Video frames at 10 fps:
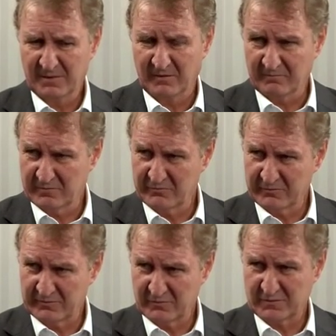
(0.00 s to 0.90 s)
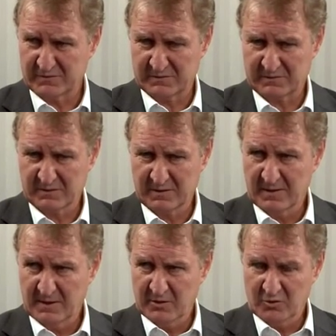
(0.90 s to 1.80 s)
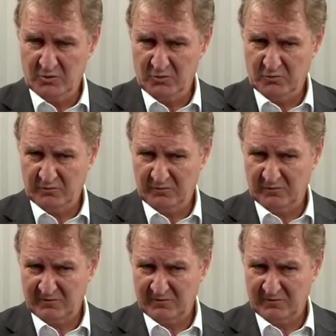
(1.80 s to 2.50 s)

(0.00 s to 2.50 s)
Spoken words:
of Mineral Resources who used to